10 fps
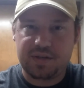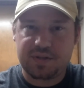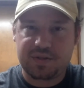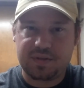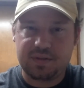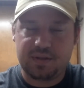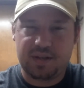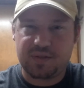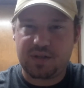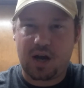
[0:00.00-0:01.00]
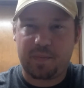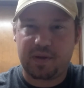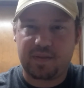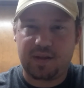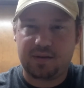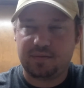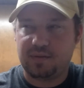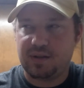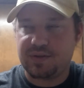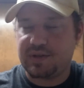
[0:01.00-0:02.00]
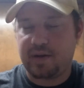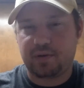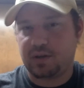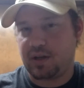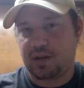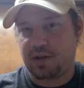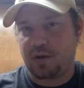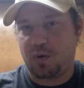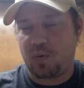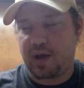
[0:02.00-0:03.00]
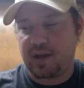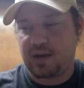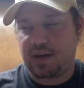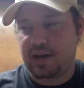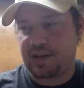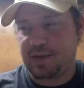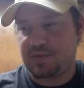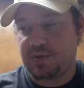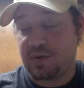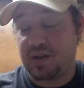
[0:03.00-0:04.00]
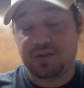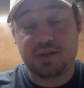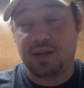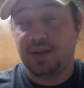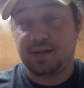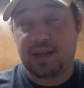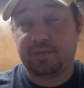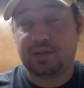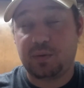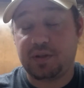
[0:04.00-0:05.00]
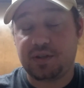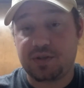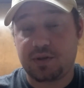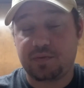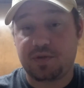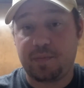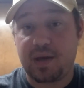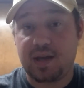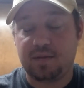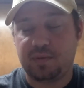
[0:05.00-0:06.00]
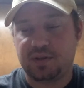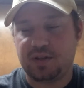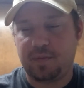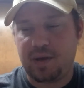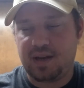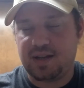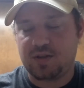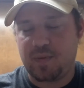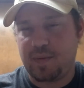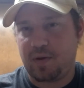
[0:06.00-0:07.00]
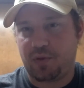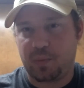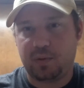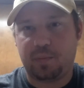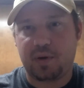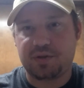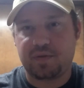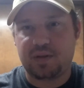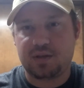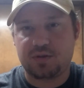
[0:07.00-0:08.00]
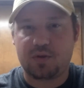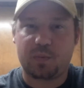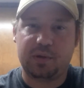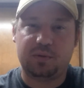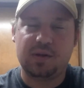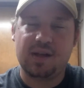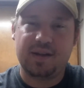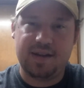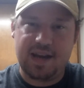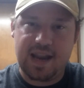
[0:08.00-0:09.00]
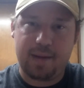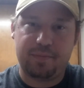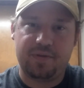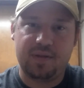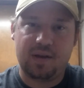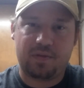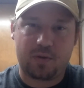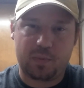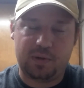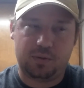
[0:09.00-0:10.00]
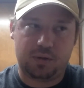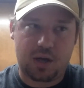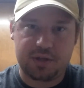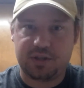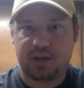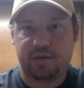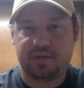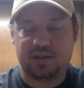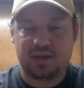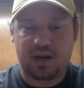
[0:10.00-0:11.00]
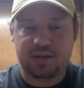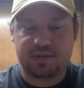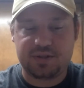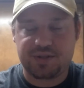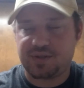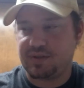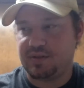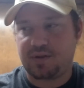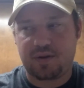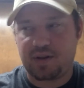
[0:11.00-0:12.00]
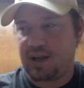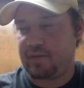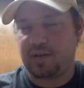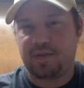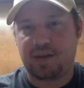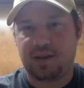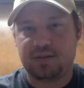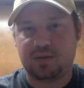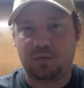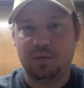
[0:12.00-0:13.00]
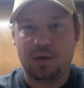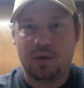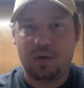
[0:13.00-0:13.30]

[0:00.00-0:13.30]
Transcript: it's a topic that is not going to go away, not anytime soon. Definitely one that deserves debate, but the debate needs to be about the real parts of the issue, the real depth, the real logic of it, not just turning everything into